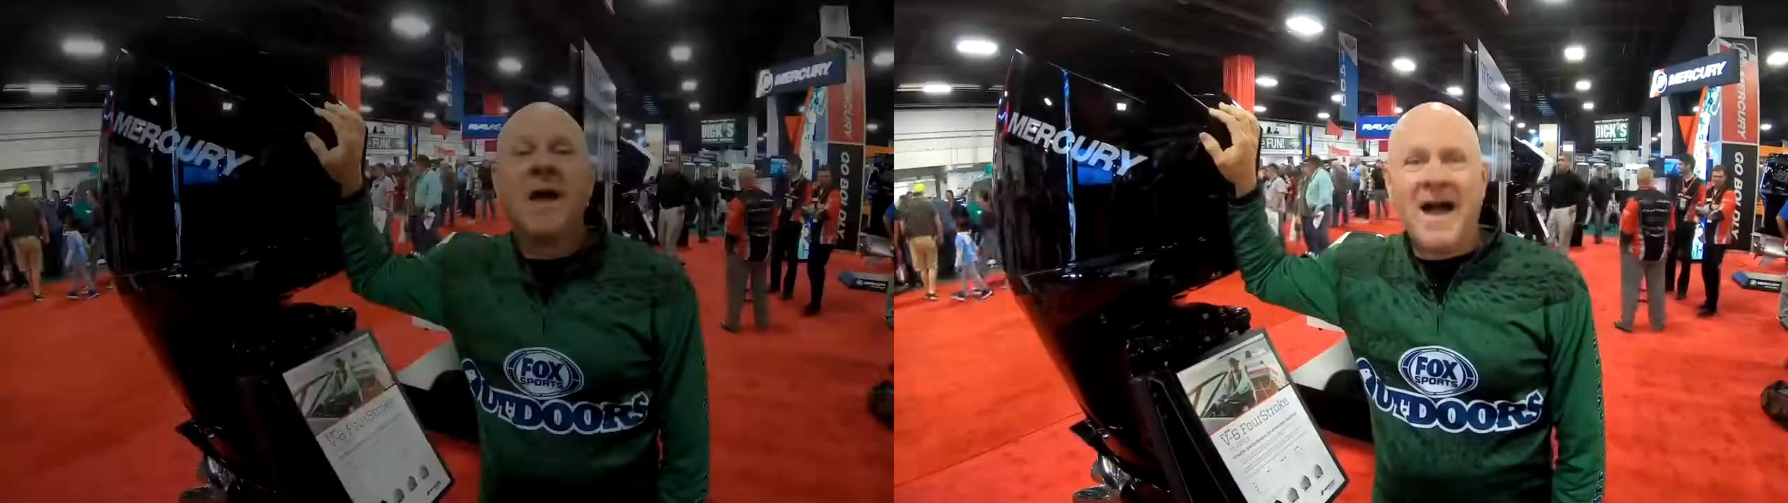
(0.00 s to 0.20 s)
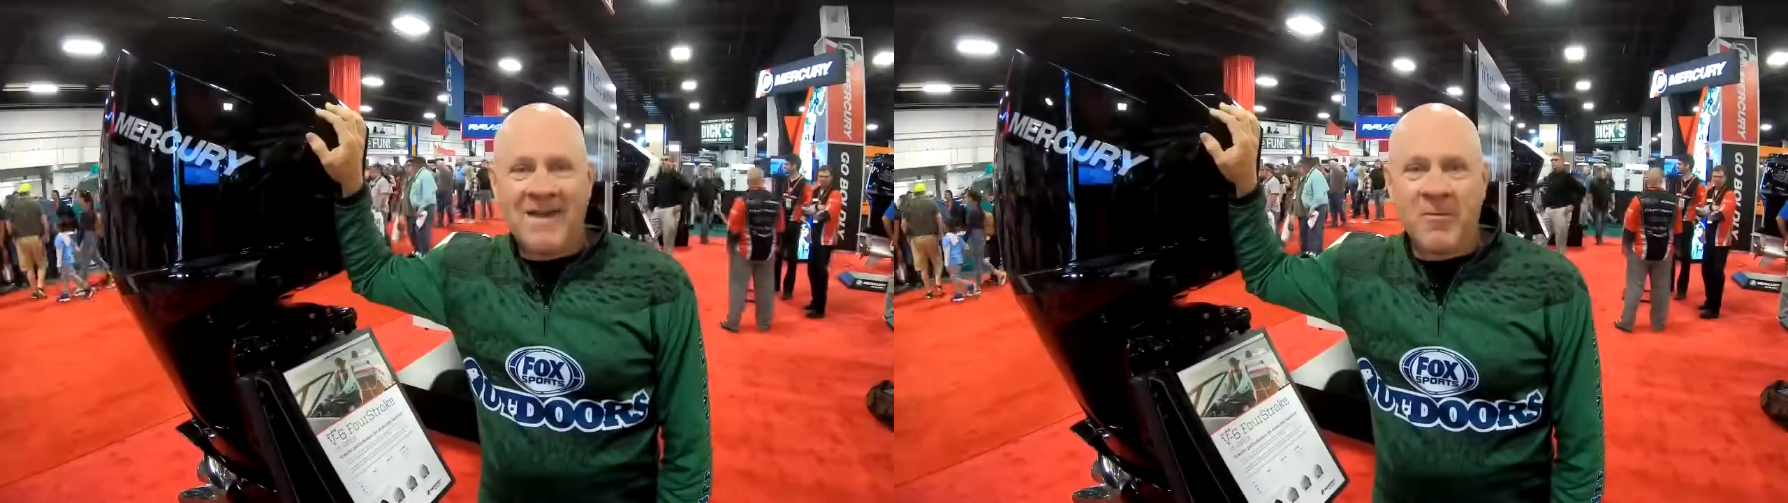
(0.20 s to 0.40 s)

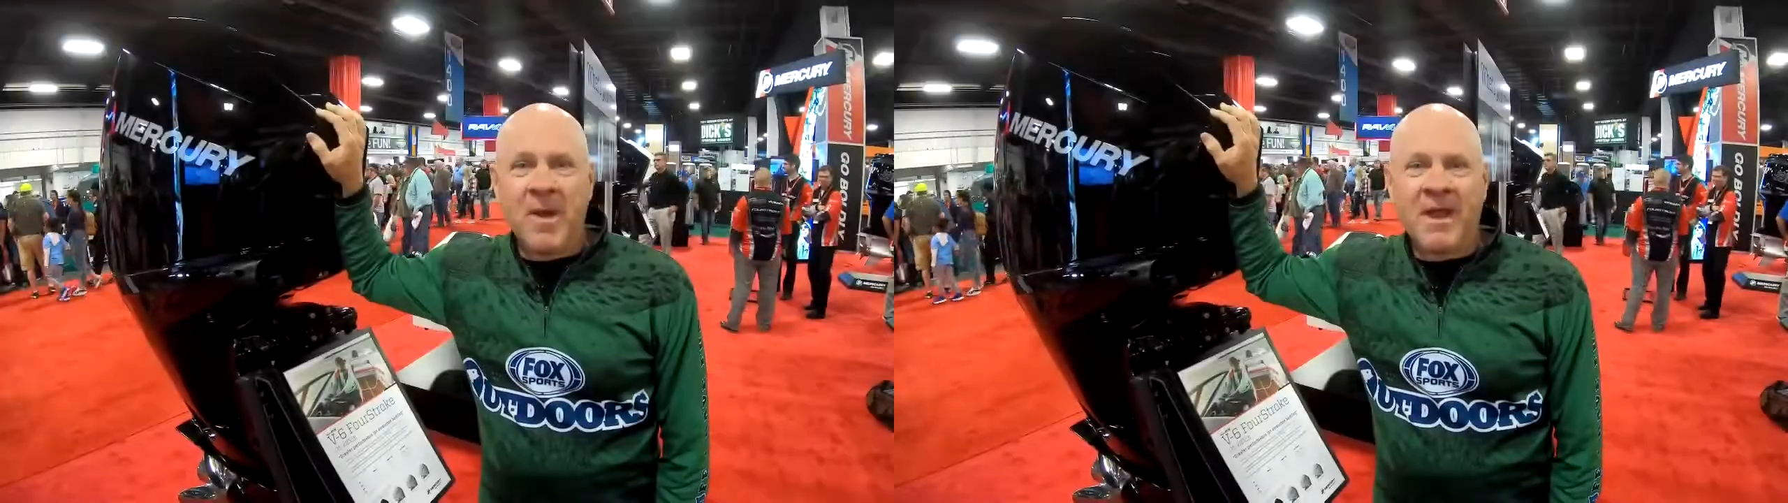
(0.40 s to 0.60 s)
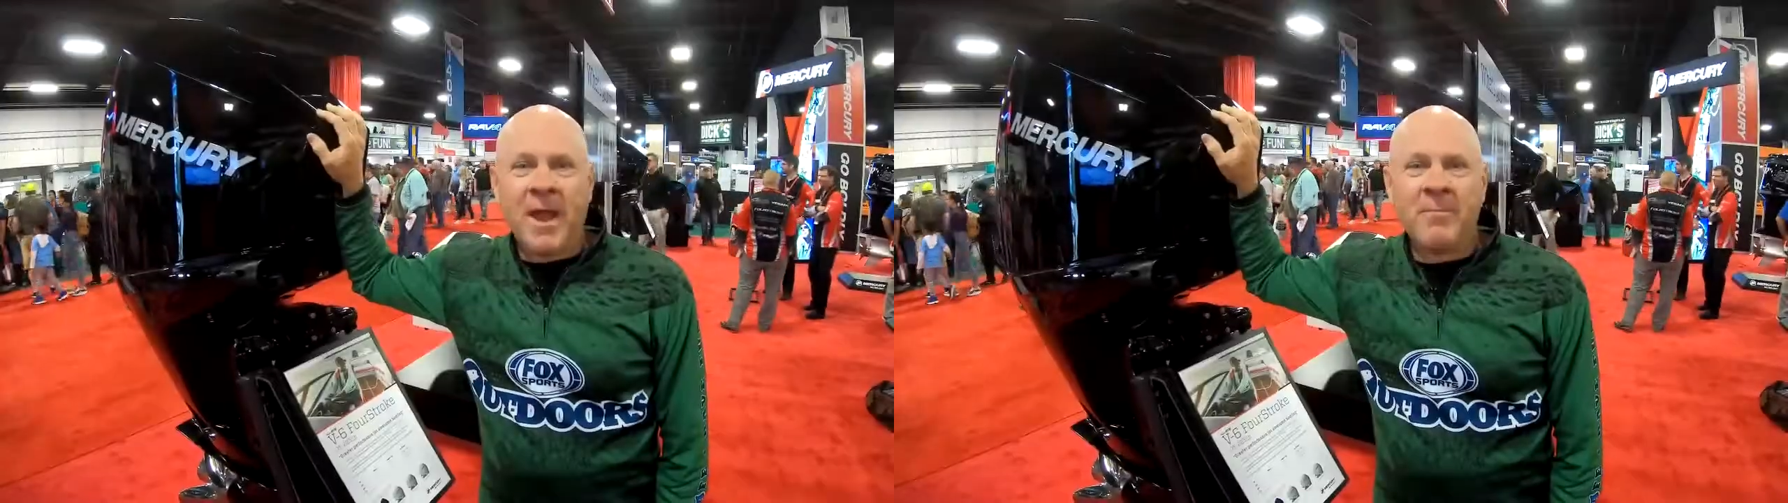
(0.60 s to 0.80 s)
Hi
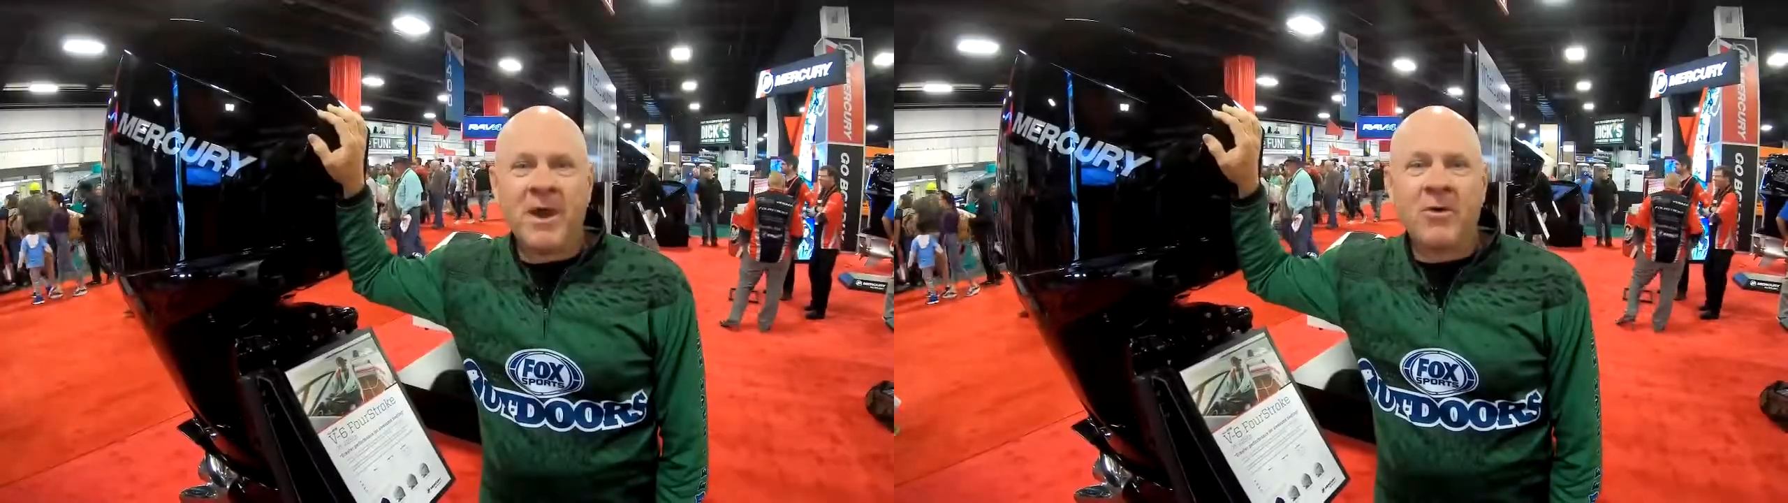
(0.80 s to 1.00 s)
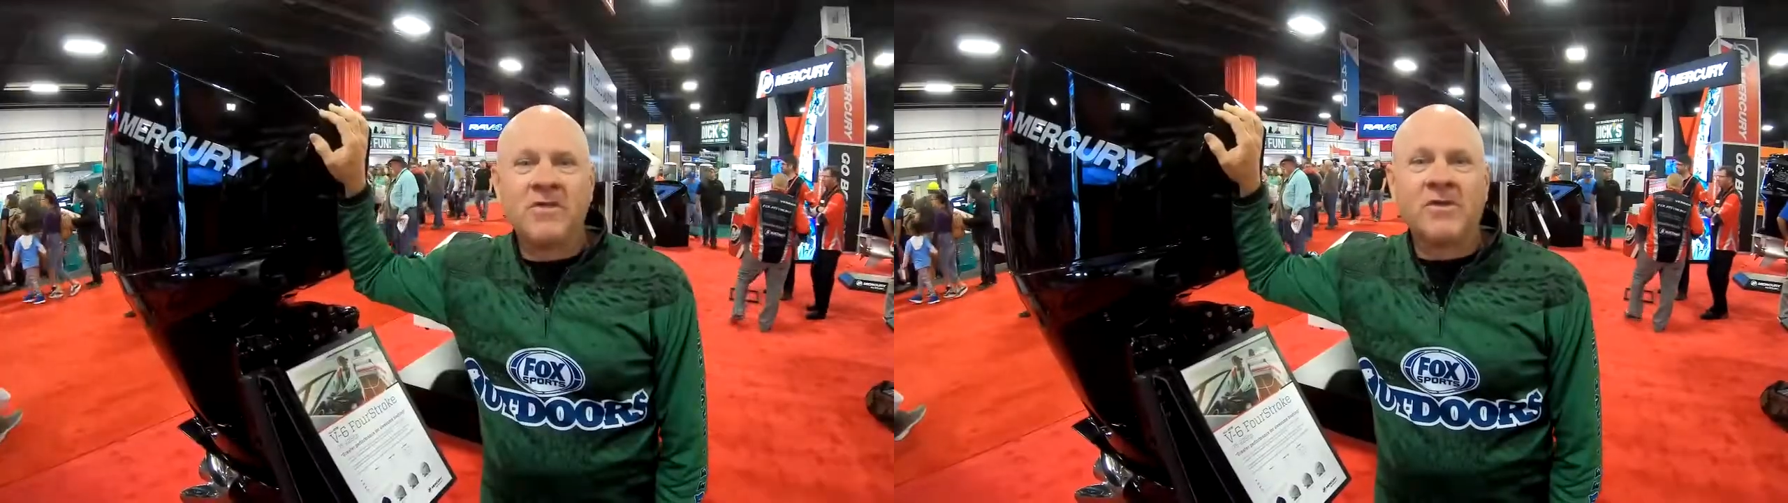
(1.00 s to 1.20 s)
everybody, I'm
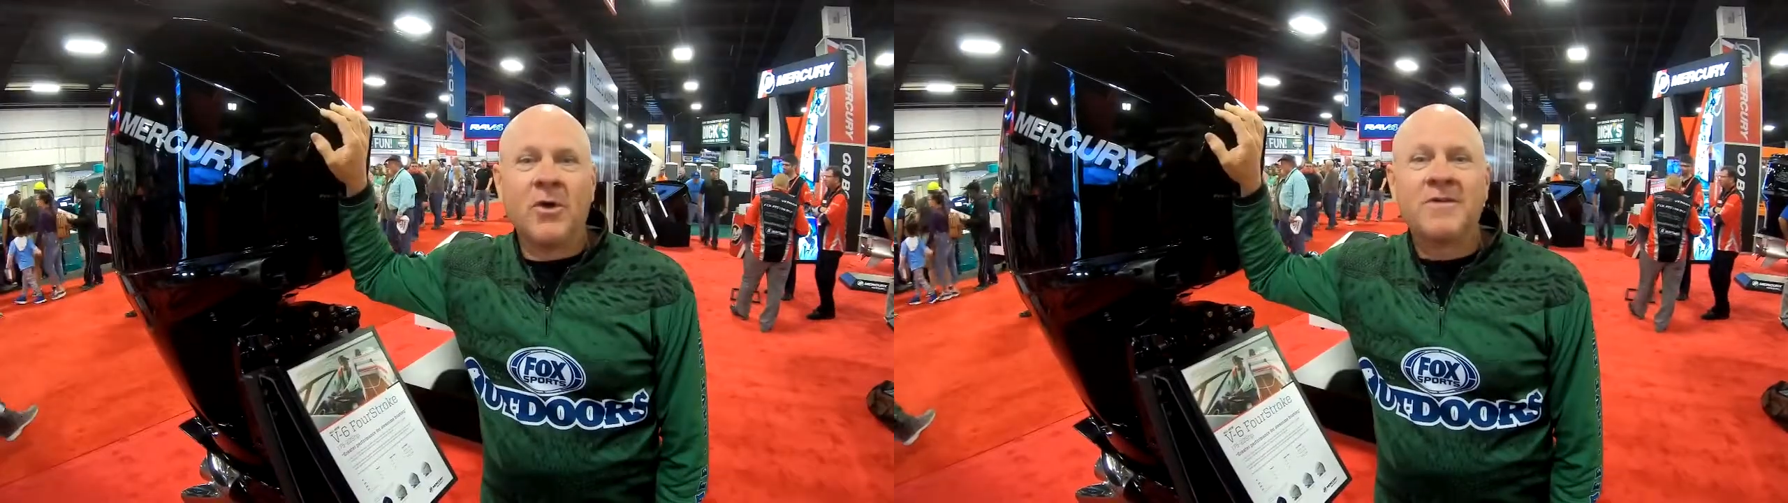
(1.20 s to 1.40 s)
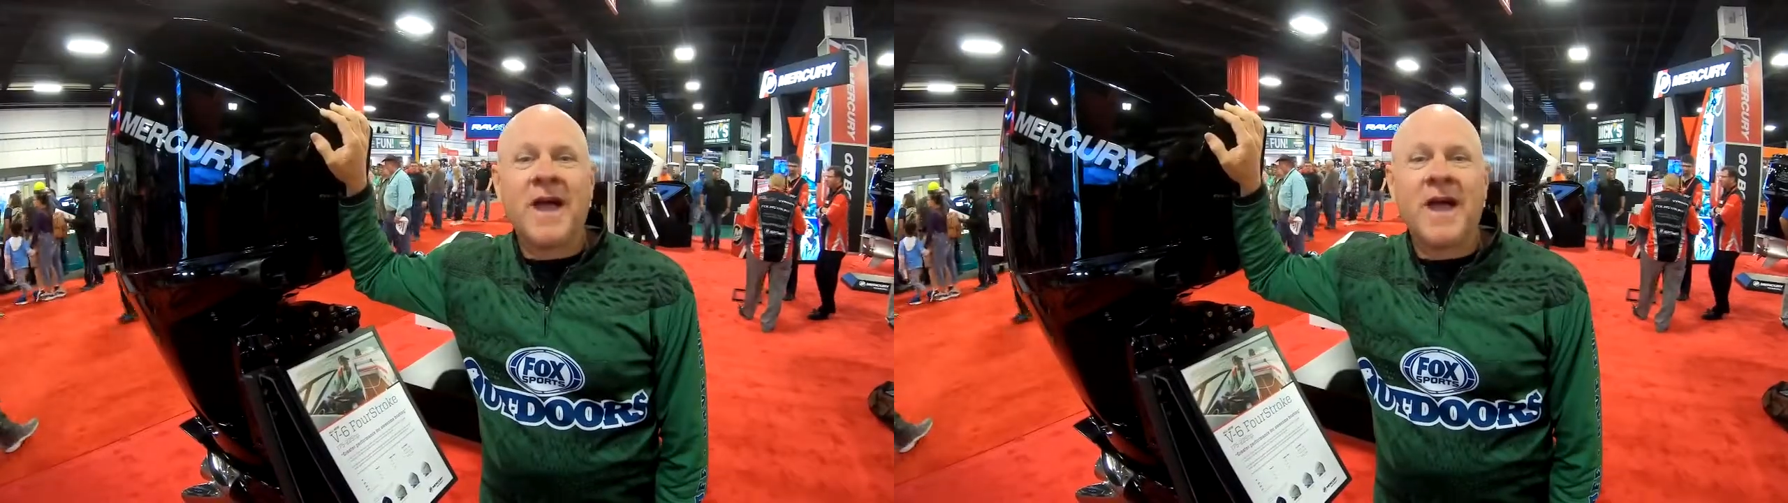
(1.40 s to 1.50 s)
Barry Stokes.